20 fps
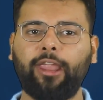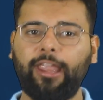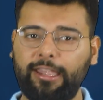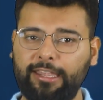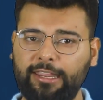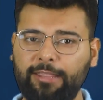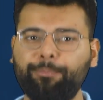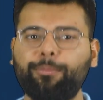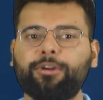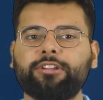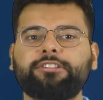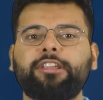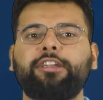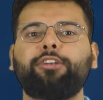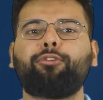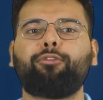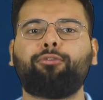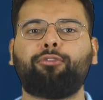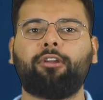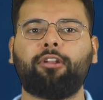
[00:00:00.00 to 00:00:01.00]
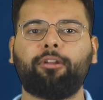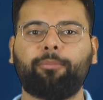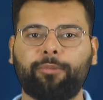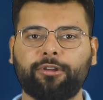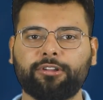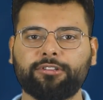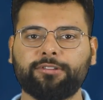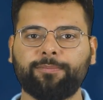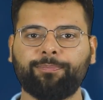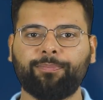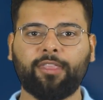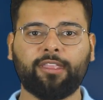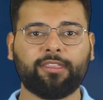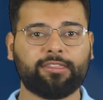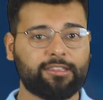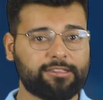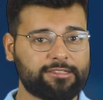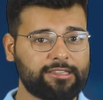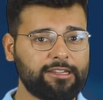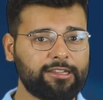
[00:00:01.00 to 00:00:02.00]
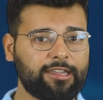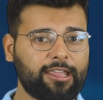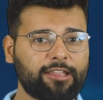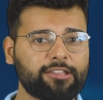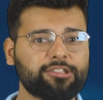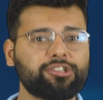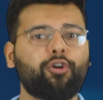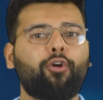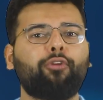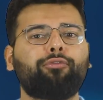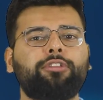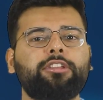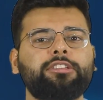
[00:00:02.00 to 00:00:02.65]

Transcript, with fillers: 80% of developers. The syntax of